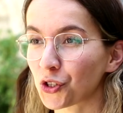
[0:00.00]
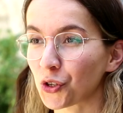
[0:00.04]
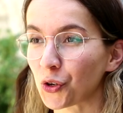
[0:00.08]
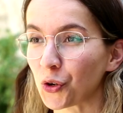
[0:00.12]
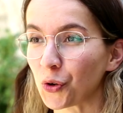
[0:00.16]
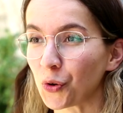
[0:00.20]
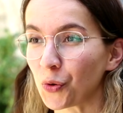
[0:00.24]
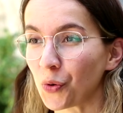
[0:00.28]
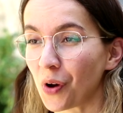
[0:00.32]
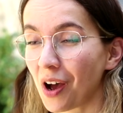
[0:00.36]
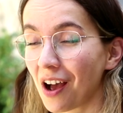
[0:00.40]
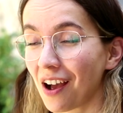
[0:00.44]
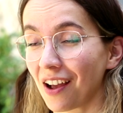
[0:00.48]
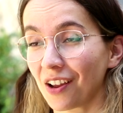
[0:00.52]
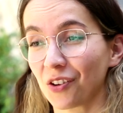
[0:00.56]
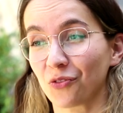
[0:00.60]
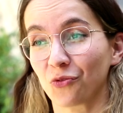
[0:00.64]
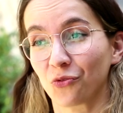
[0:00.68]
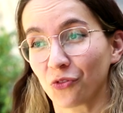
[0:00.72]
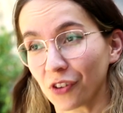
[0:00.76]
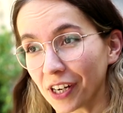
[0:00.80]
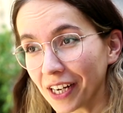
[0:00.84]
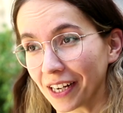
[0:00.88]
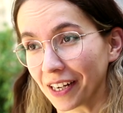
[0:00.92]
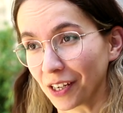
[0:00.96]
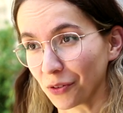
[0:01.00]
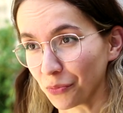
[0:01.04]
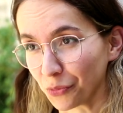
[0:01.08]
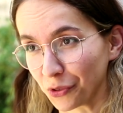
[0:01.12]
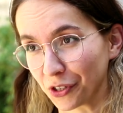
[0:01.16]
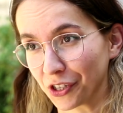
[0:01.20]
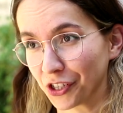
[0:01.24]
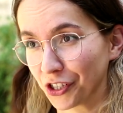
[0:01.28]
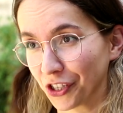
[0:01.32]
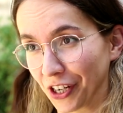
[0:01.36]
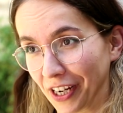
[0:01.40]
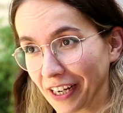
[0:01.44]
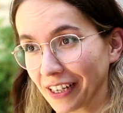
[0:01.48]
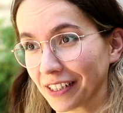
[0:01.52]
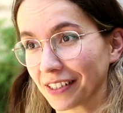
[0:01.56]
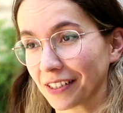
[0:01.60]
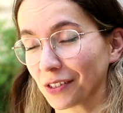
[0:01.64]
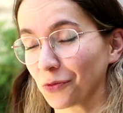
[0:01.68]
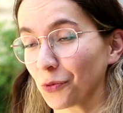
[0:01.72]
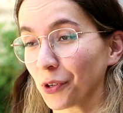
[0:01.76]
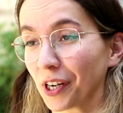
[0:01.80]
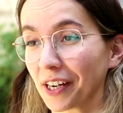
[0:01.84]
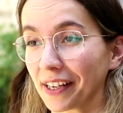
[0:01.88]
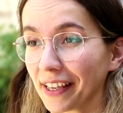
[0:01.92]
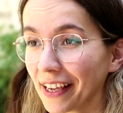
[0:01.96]
so I really appreciate
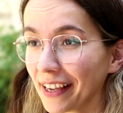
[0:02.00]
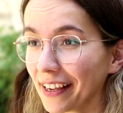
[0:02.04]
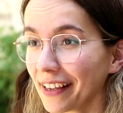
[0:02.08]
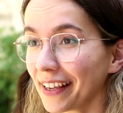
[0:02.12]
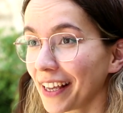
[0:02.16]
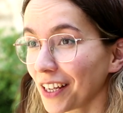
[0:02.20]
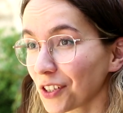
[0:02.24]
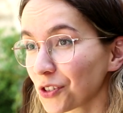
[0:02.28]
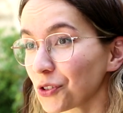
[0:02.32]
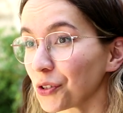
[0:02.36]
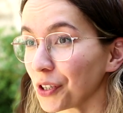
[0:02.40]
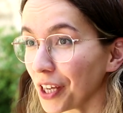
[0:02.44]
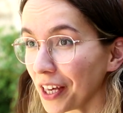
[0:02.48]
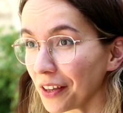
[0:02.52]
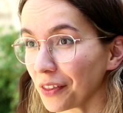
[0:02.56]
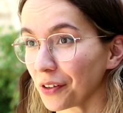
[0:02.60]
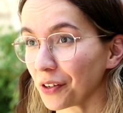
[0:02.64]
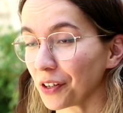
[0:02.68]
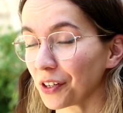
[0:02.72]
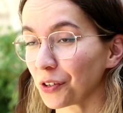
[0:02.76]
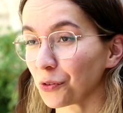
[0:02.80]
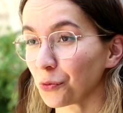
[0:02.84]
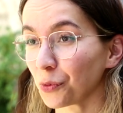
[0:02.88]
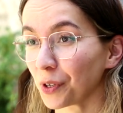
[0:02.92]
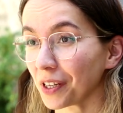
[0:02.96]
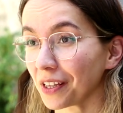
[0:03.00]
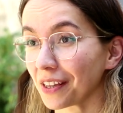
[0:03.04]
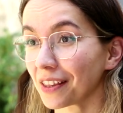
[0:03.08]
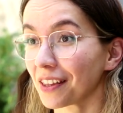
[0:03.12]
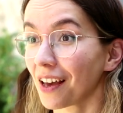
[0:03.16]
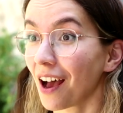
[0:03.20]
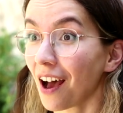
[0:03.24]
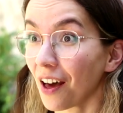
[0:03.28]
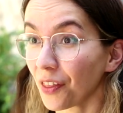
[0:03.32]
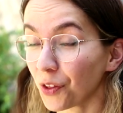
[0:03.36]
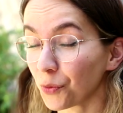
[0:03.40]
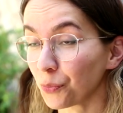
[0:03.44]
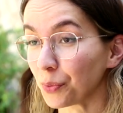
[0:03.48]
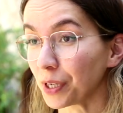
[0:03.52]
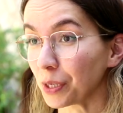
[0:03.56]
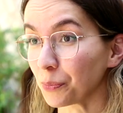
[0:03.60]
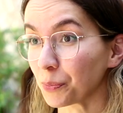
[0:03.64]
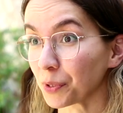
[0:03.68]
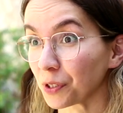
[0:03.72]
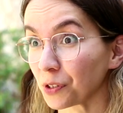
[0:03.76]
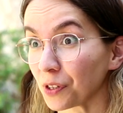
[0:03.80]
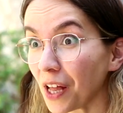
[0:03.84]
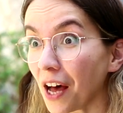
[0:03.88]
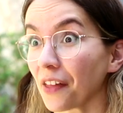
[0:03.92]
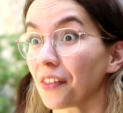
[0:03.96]
it when I can get together with other
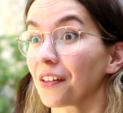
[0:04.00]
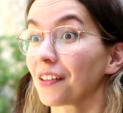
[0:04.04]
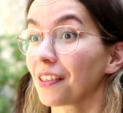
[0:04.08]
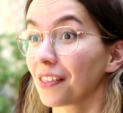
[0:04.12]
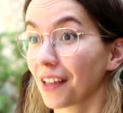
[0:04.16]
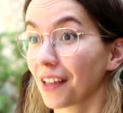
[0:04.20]
people, other